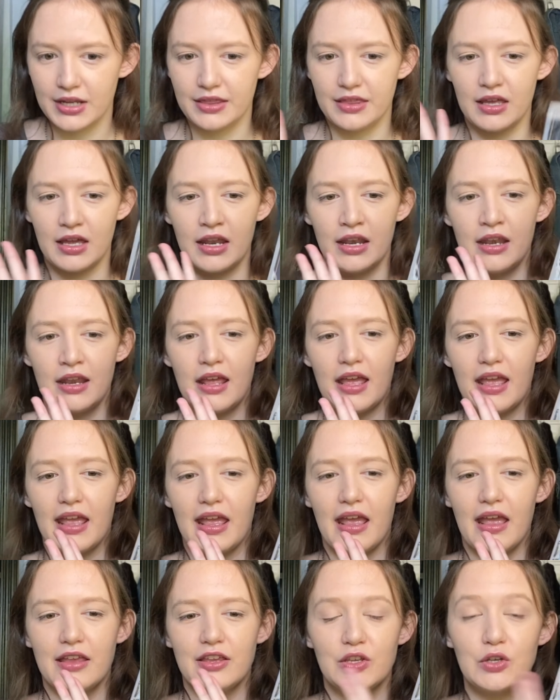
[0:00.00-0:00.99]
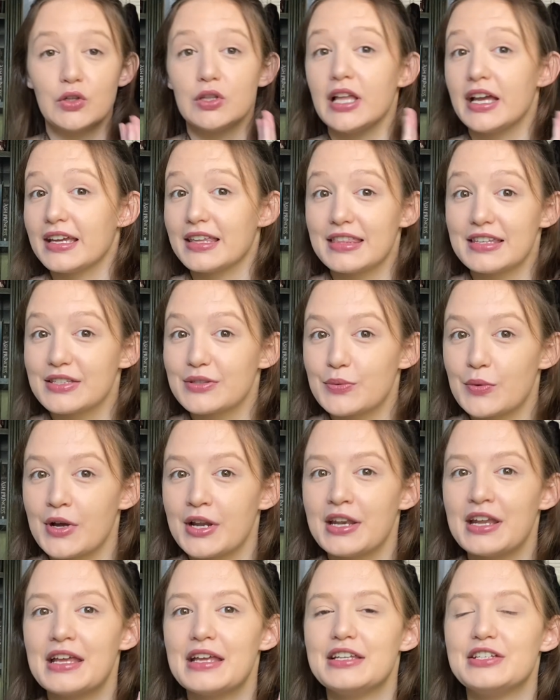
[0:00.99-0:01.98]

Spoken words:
then you'll like this one,